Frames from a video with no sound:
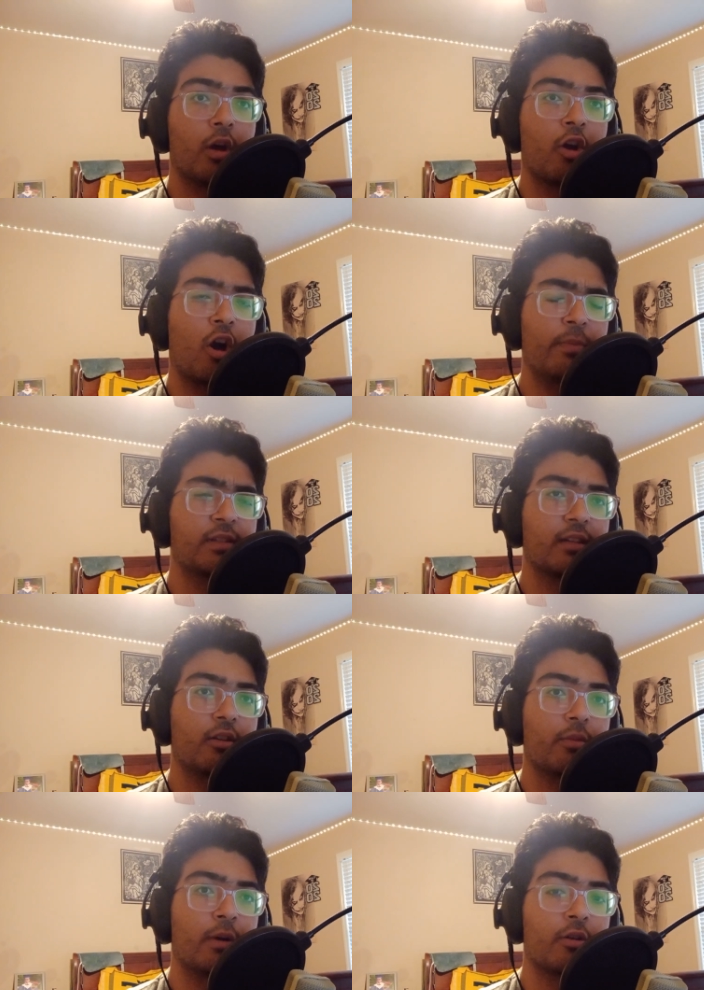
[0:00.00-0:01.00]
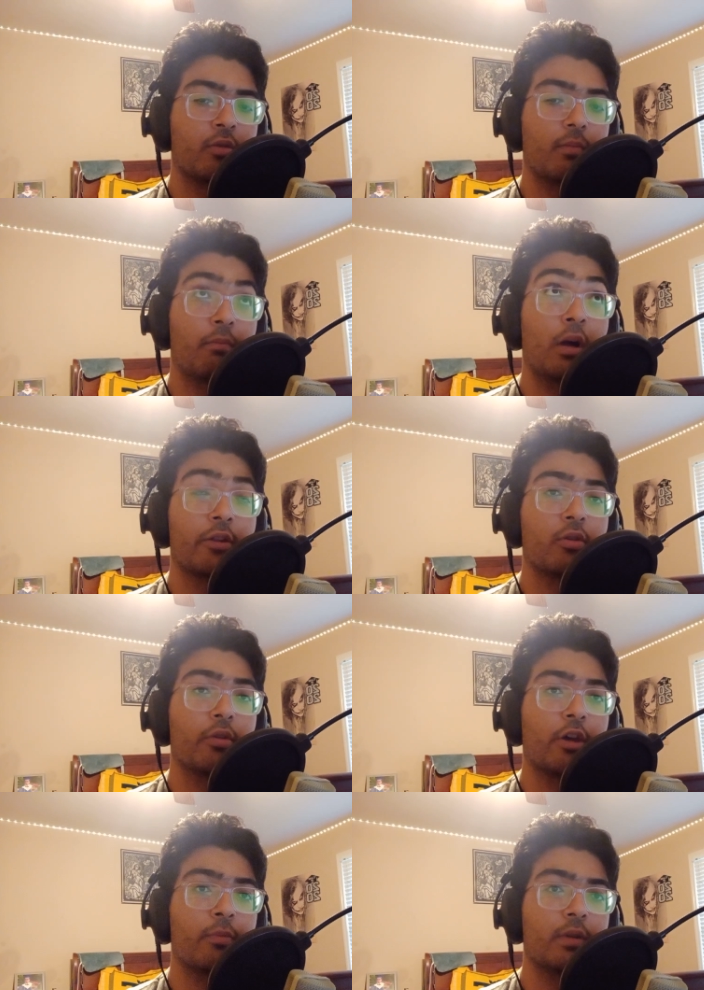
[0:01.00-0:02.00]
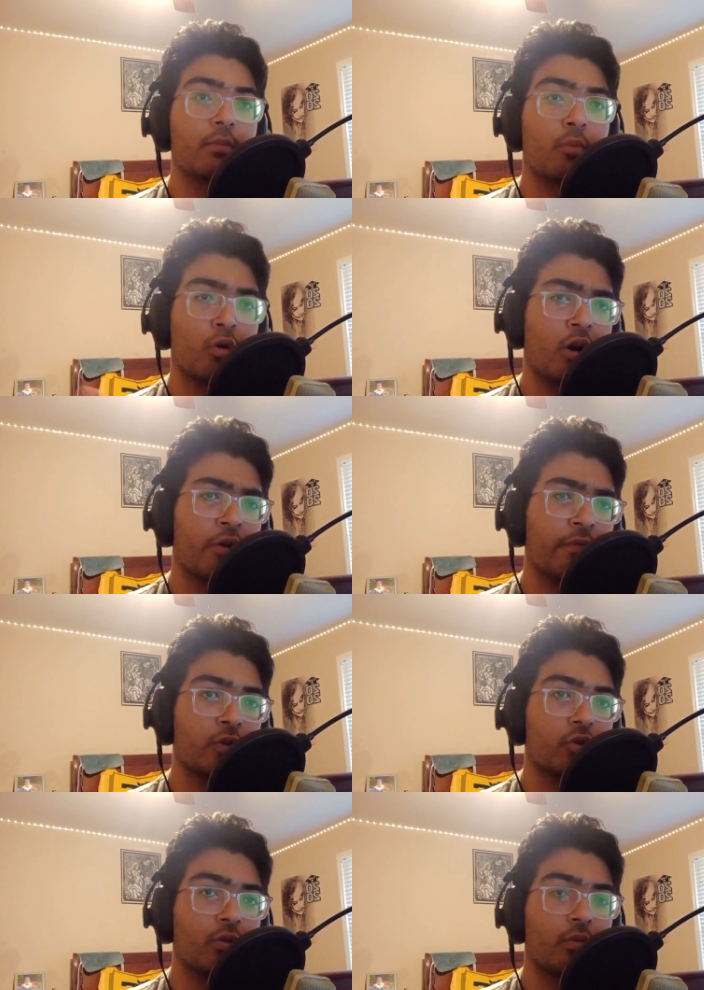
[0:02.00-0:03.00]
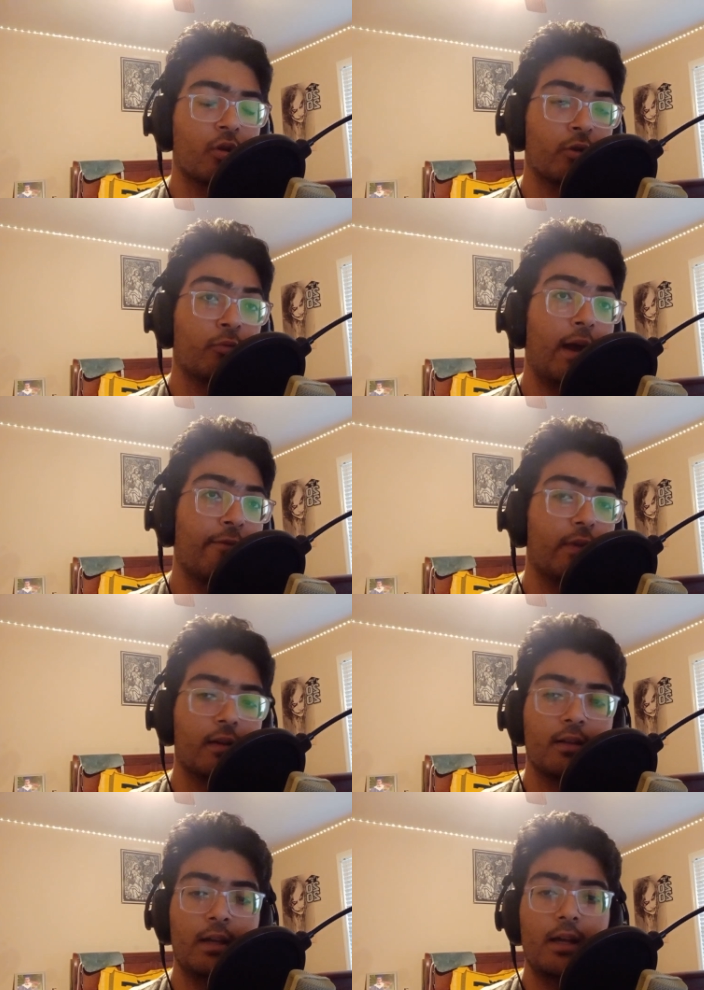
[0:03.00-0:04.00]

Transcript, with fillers: carbon signaling molecule that would be more artificial, called graphene.